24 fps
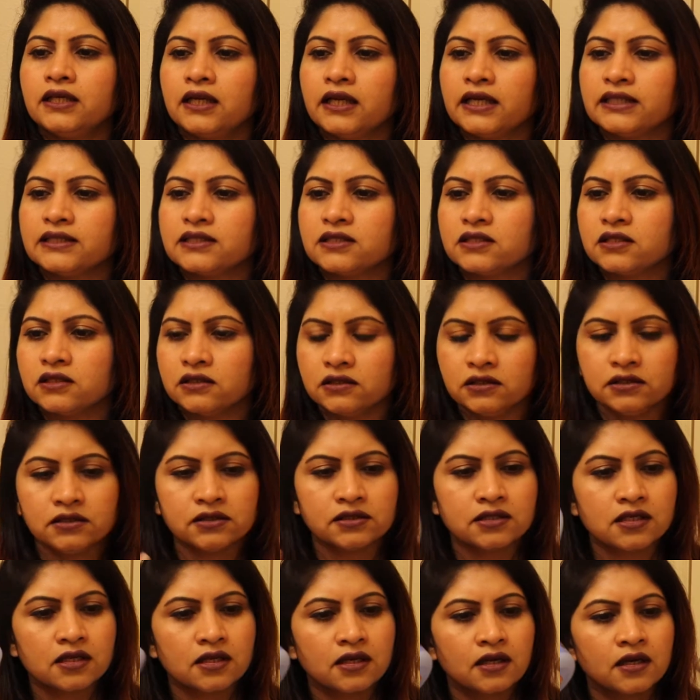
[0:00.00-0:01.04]

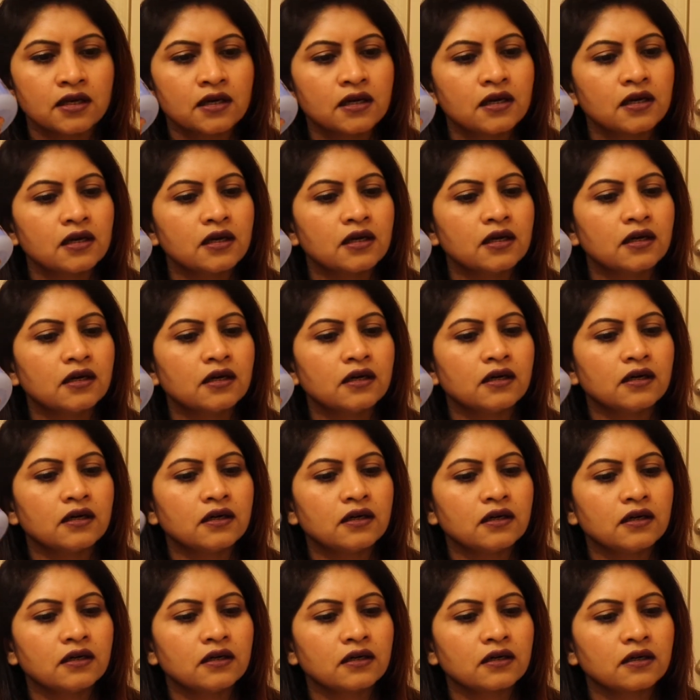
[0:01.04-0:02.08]
cleansers
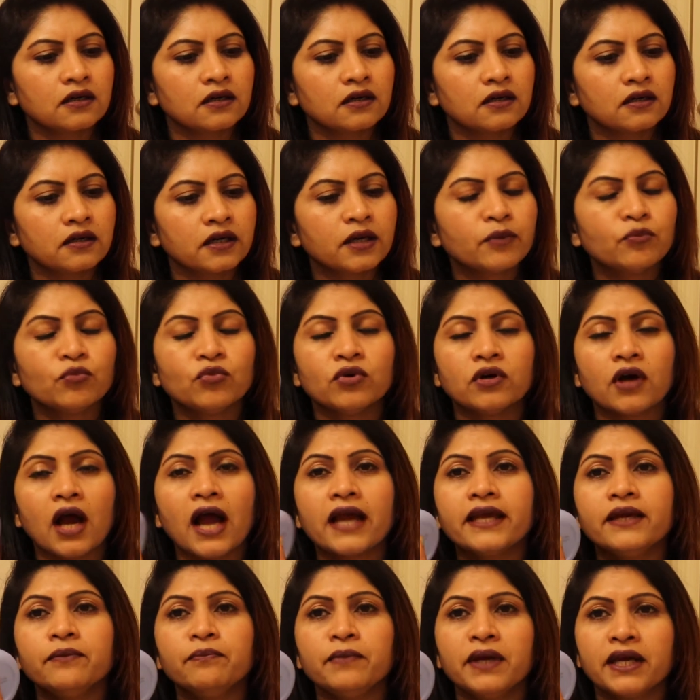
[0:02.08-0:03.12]
uh,
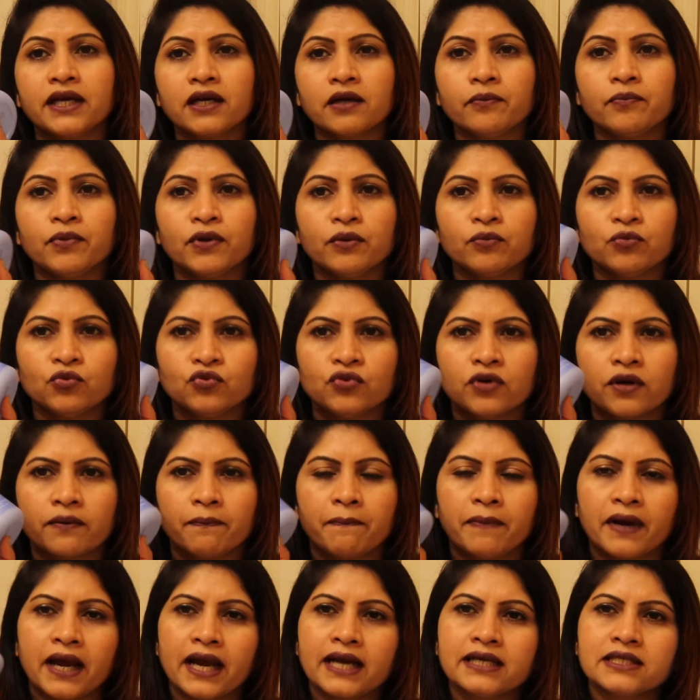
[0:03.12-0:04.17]
eye makeup remover
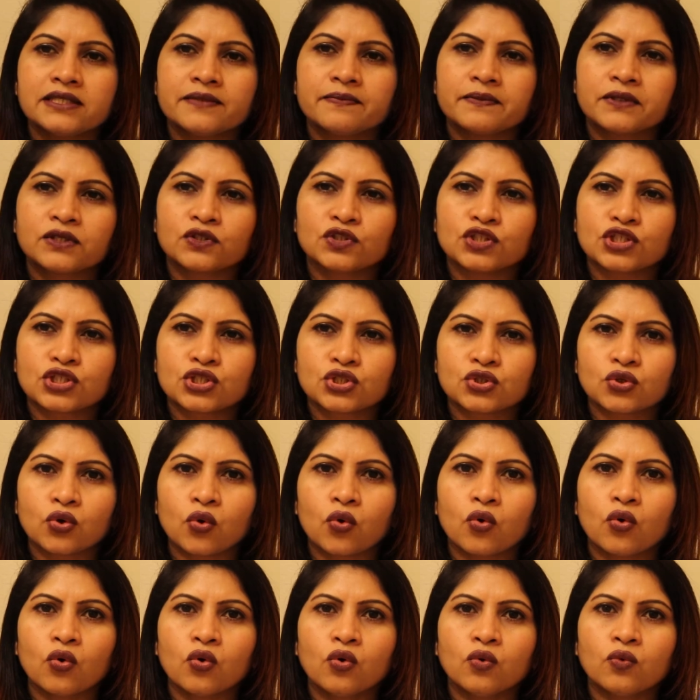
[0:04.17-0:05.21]
pads because it's
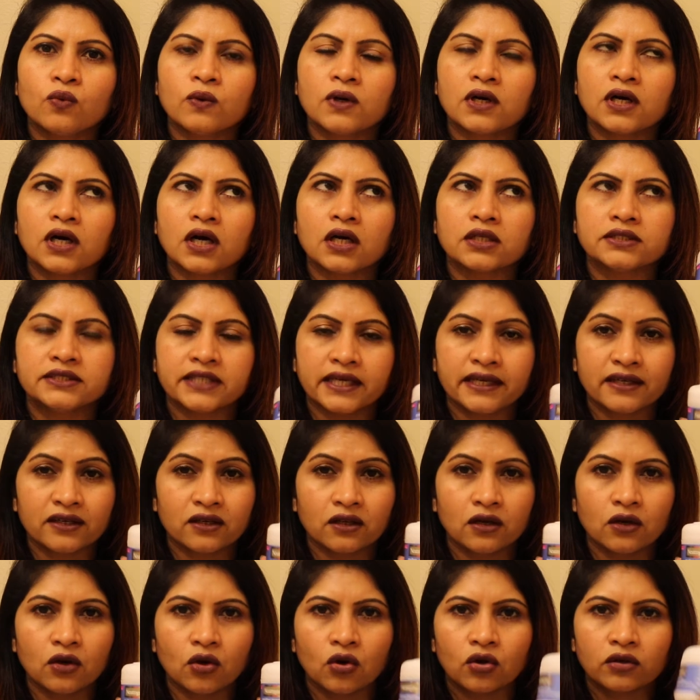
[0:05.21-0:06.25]
so uh,
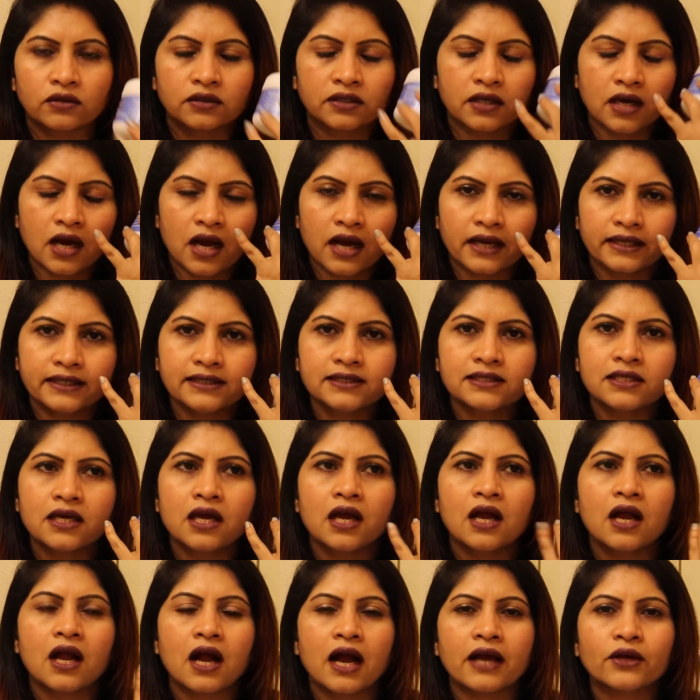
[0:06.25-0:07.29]
gentle on the eyes.
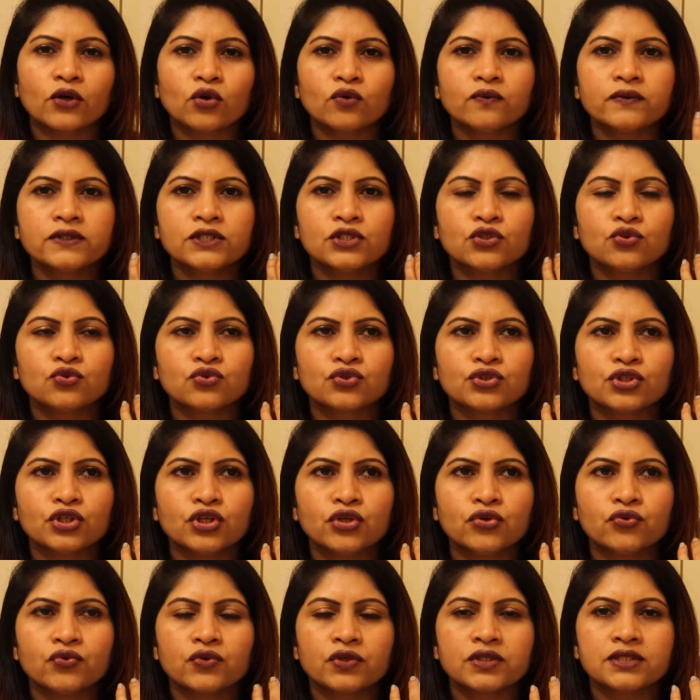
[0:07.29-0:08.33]
I always use the
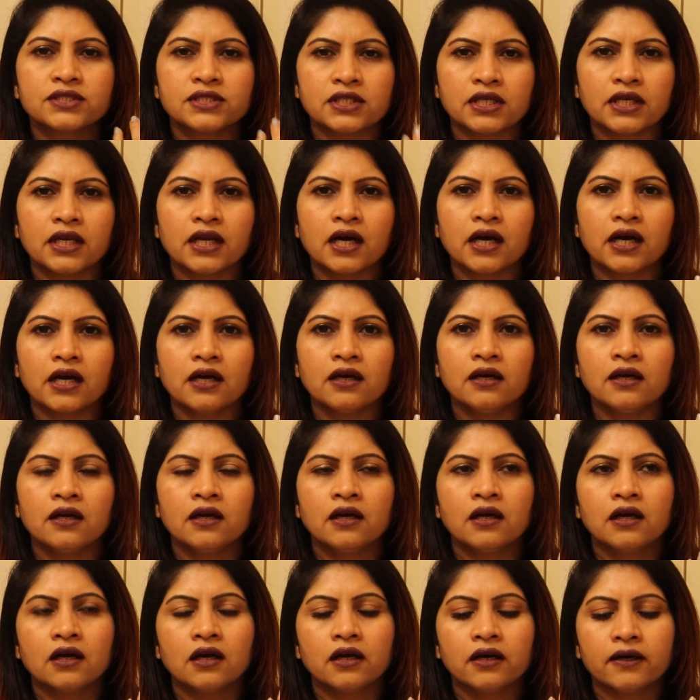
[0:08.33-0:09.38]
Neutrogena
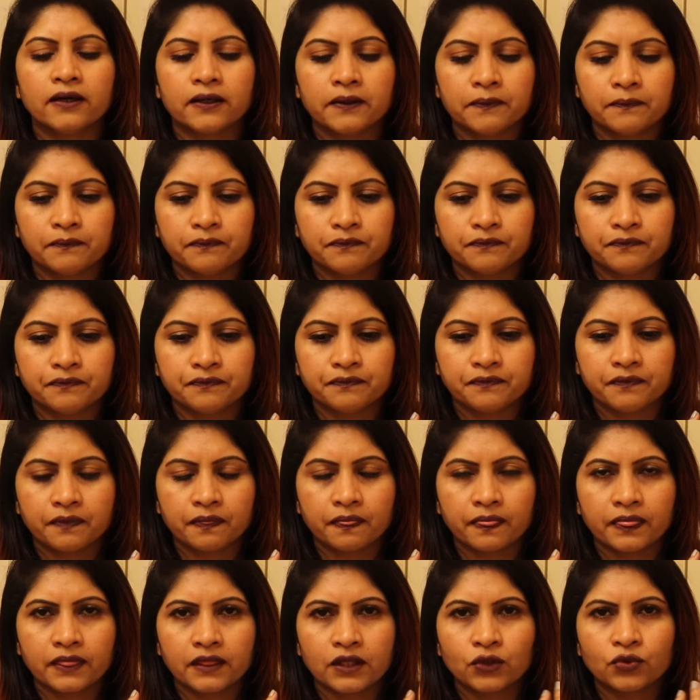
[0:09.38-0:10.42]
um,
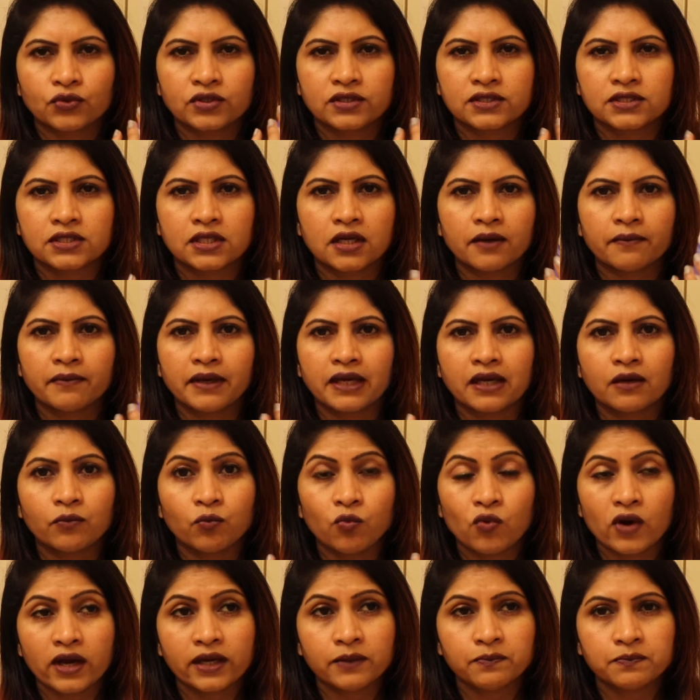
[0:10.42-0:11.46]
Neutrogena
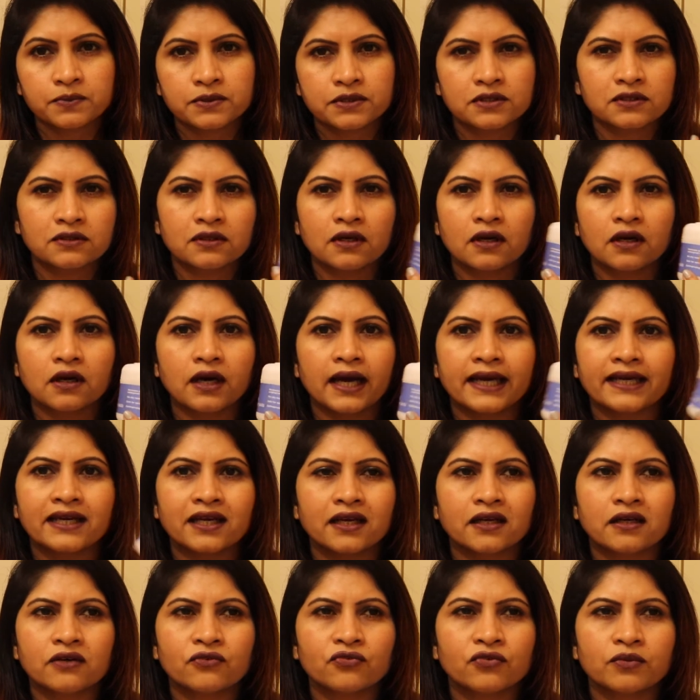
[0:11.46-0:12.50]
makeup wipes. Uh, I
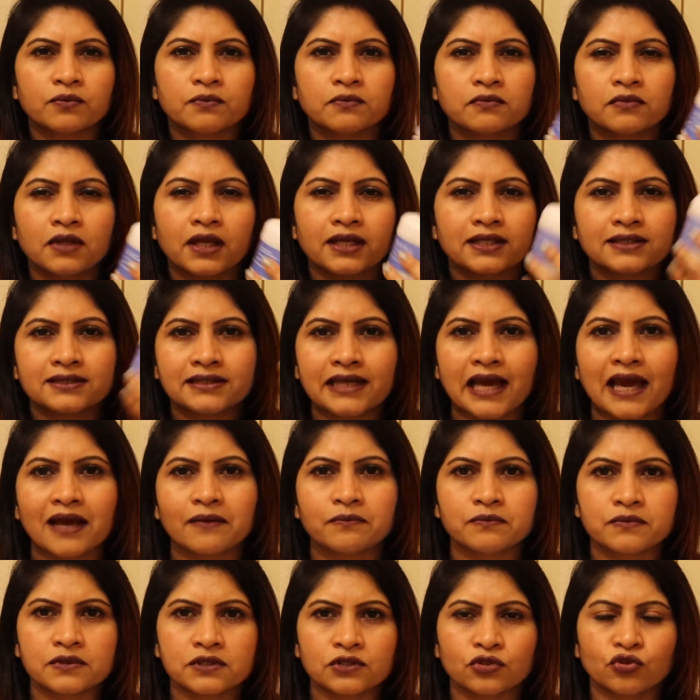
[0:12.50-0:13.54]
get it from like
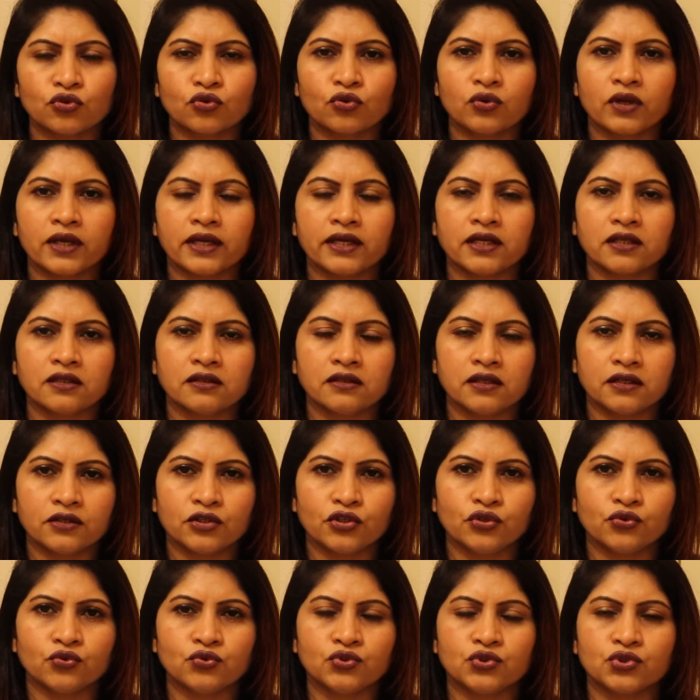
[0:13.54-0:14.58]
Sam's, you know, like in that
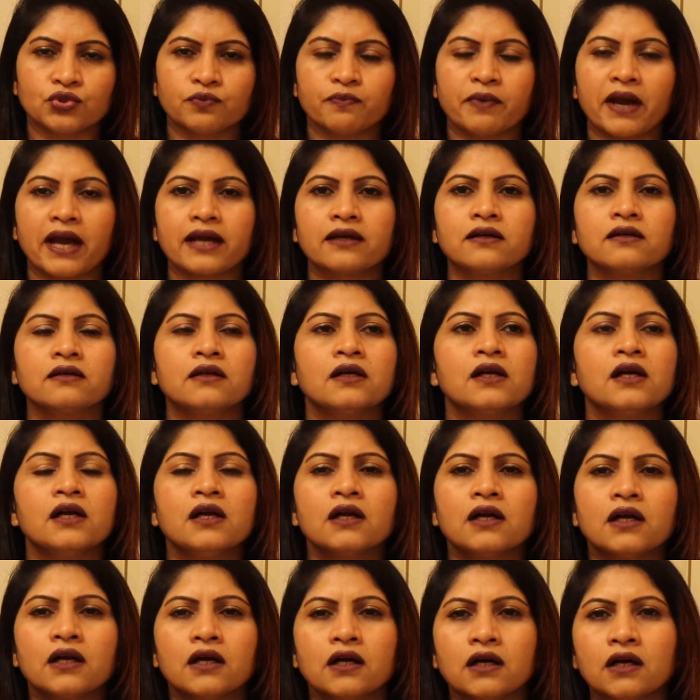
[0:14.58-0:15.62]
huge pack,
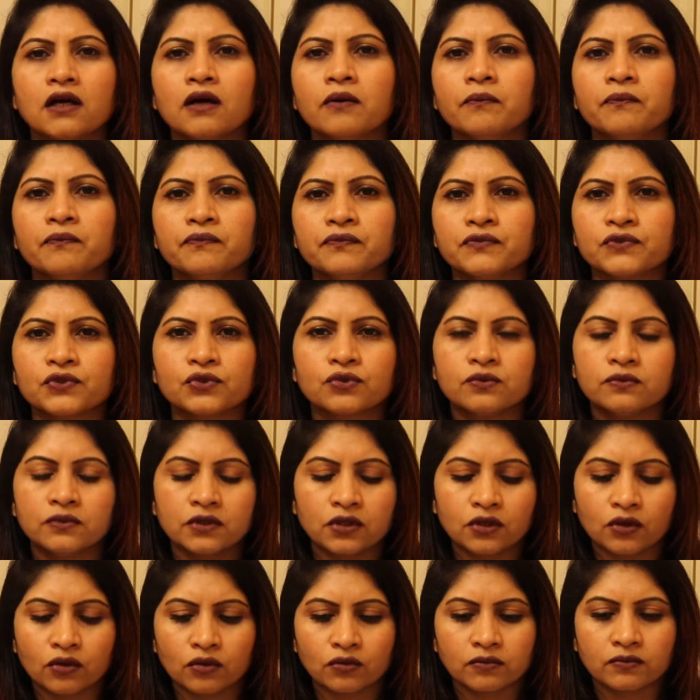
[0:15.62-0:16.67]
um,
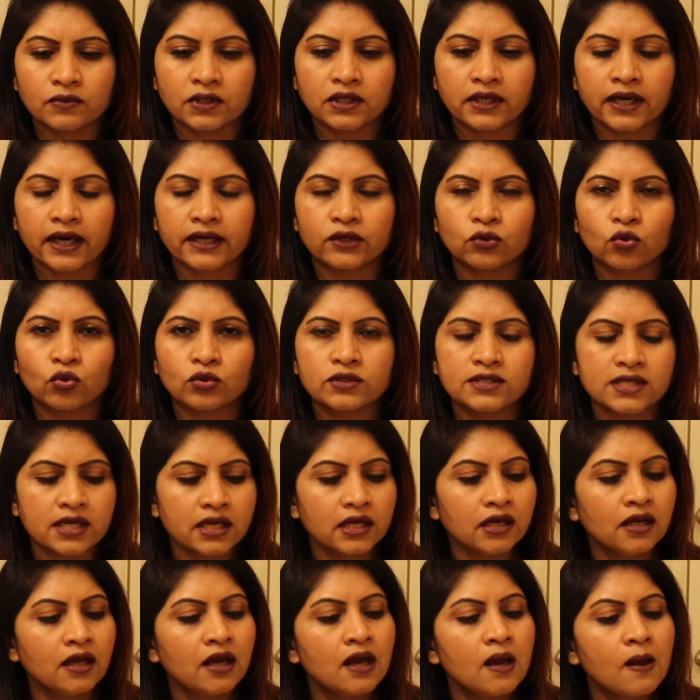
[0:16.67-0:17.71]
you know, uh, at
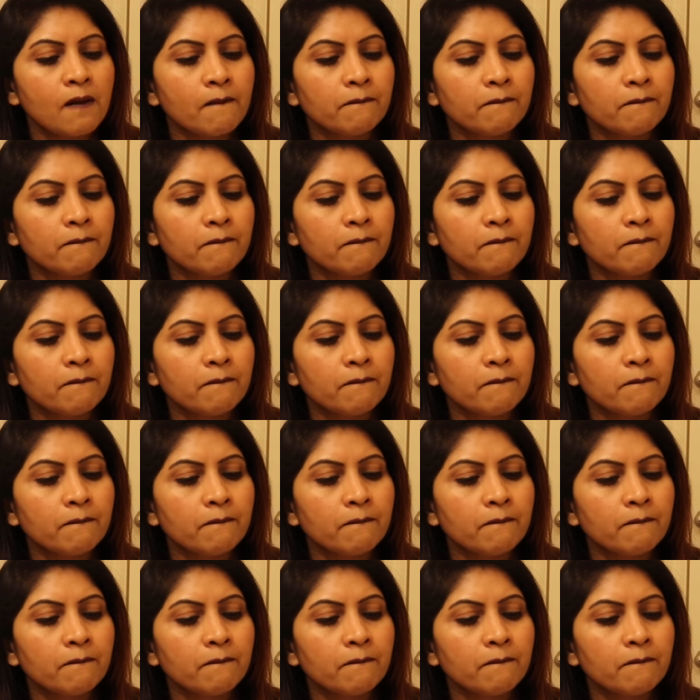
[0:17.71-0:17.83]
wholesale.